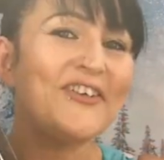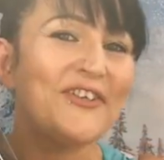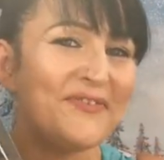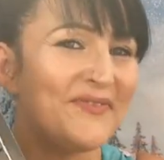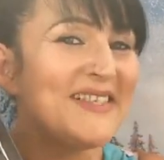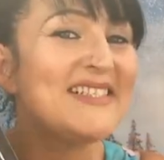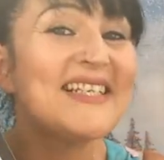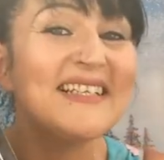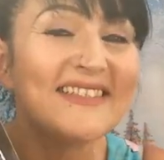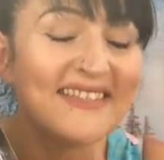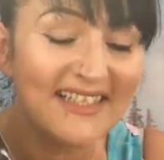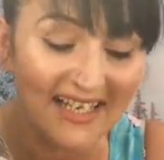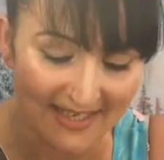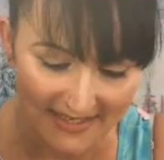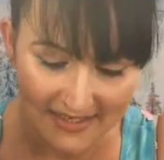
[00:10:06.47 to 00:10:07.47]
couldn't
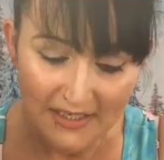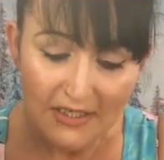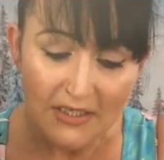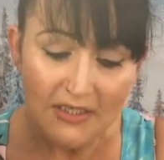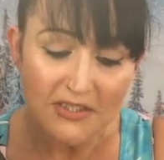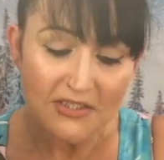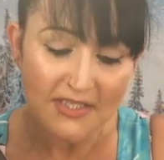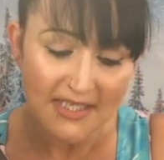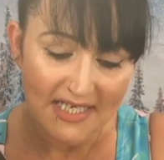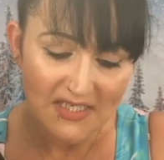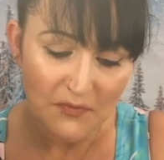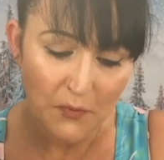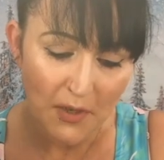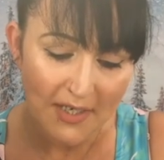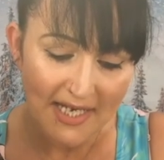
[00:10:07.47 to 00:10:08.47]
resist it. So
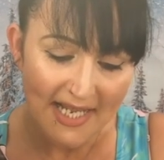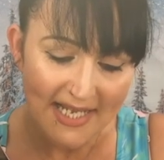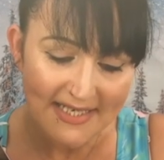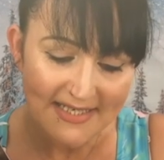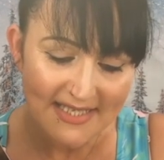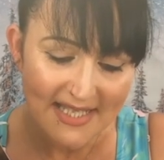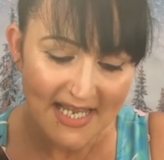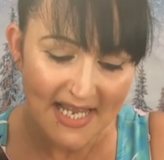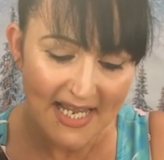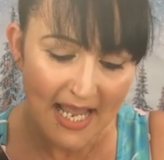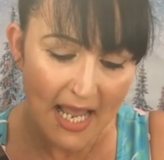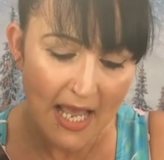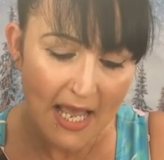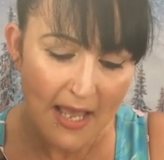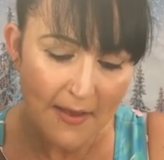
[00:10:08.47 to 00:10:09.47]
this one is the
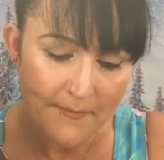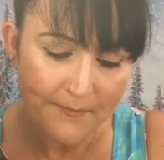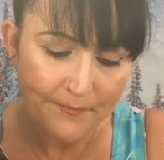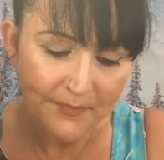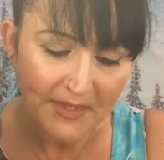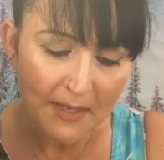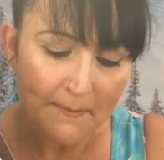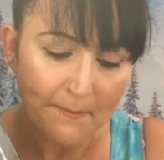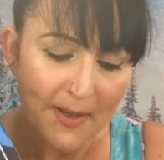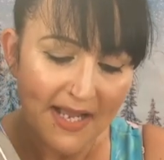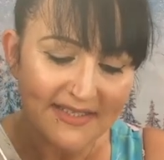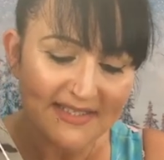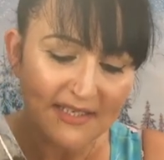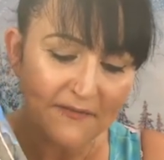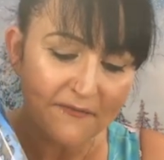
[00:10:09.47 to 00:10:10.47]
um,
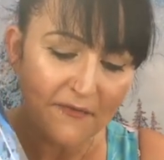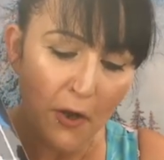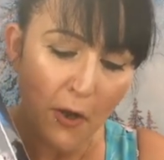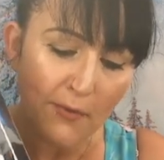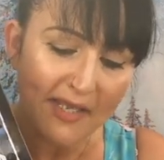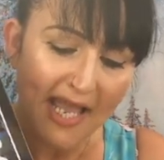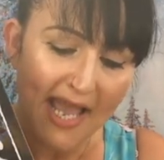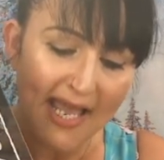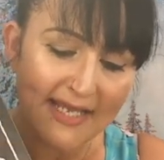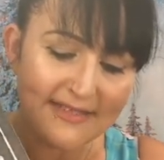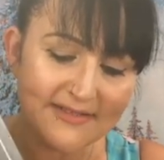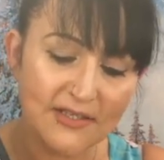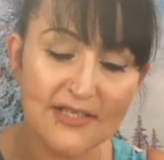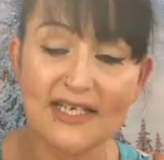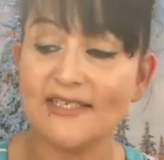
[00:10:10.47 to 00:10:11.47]
Batty phone
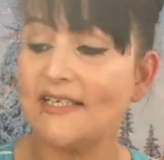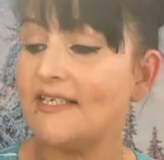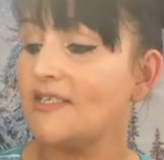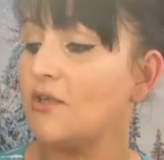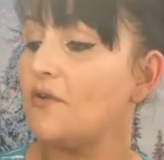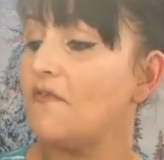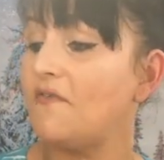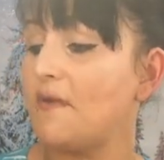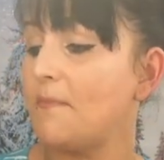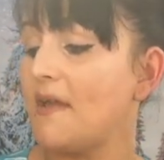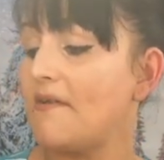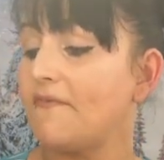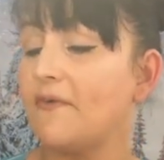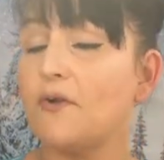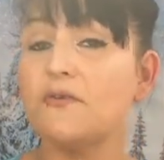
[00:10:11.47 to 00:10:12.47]
case. So this is going to fit
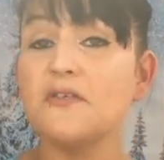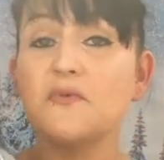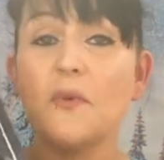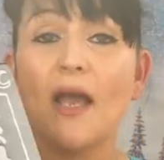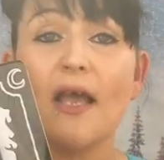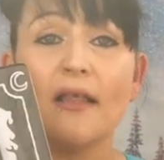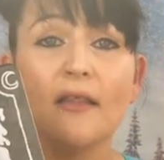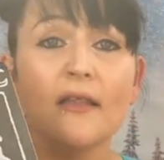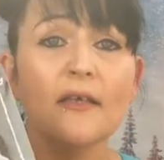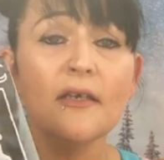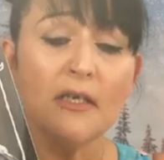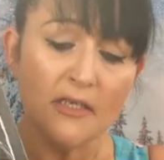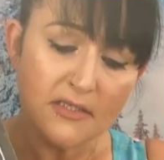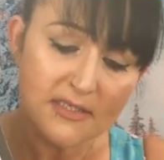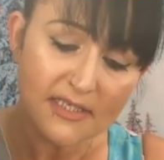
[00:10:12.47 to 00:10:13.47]
my phone as well.
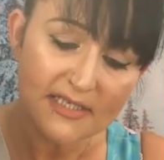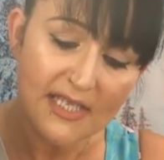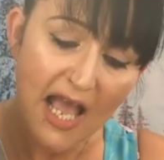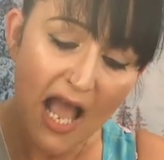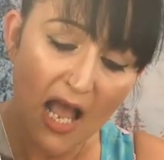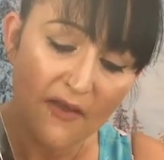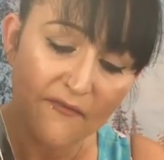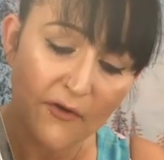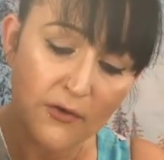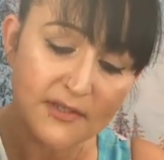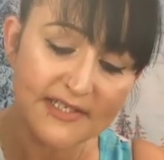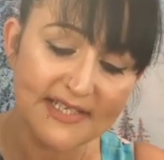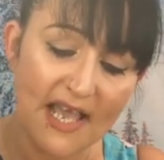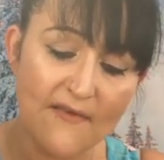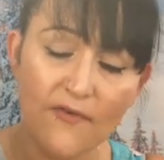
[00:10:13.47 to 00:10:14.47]
So this is the iPhone
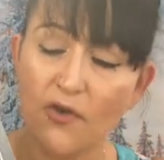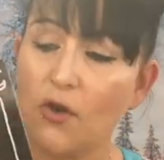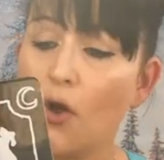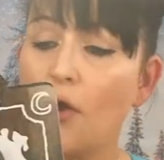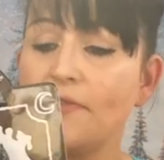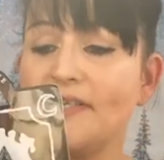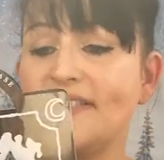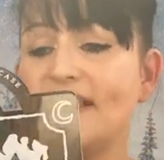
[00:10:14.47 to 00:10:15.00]
7 or the